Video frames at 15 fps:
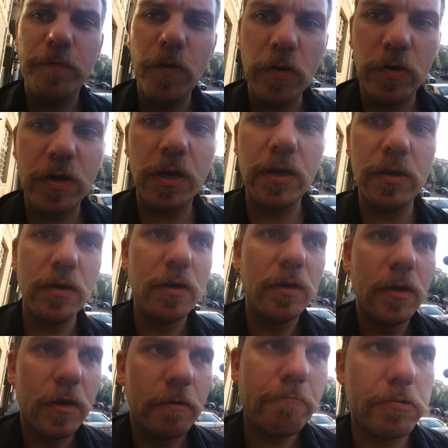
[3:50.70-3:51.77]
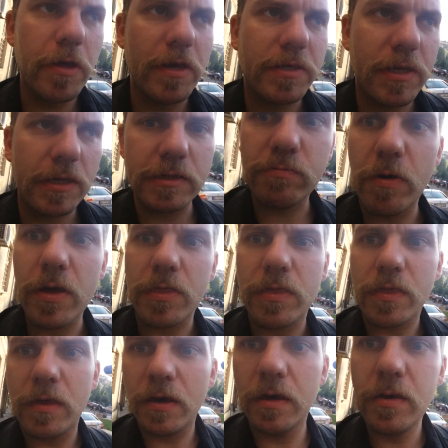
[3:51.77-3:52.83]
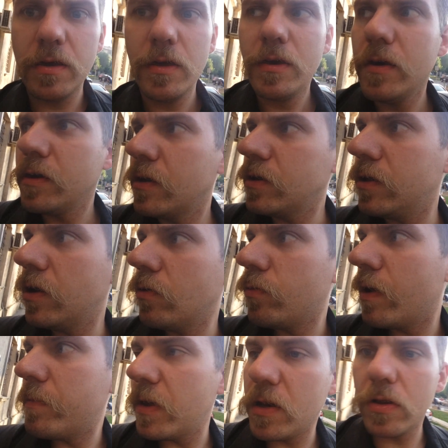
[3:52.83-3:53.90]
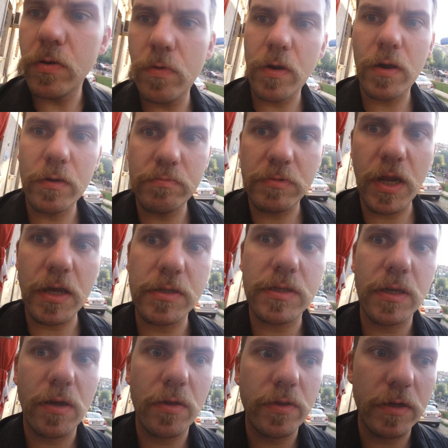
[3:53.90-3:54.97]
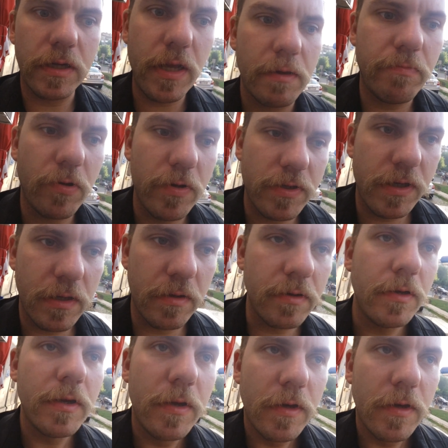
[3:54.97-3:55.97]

folk places with, you know, women who are dancing on the tables in